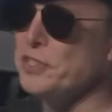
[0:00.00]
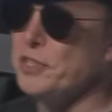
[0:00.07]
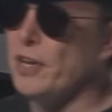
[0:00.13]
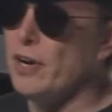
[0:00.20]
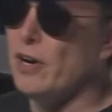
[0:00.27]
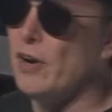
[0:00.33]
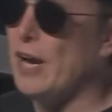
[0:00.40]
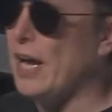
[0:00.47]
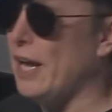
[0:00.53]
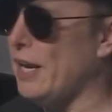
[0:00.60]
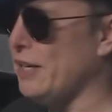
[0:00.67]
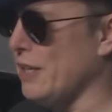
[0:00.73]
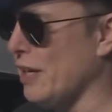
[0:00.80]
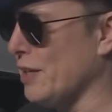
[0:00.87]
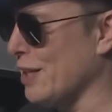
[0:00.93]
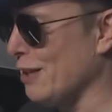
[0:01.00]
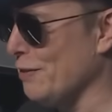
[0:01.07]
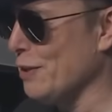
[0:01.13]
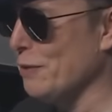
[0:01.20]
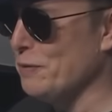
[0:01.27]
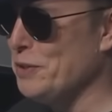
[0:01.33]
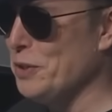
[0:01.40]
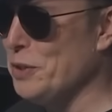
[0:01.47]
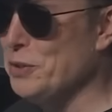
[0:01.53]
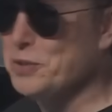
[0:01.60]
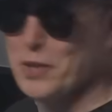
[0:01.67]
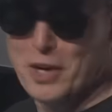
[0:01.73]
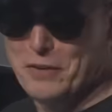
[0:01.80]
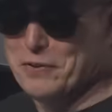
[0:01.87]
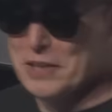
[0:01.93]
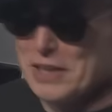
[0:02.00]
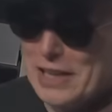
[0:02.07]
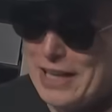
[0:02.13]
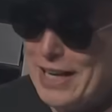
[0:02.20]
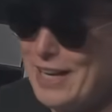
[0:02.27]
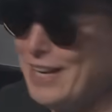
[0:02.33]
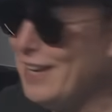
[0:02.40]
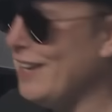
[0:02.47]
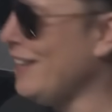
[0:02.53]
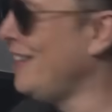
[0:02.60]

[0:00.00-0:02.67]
this here and uh, deliver them to you. Sorry for the delay.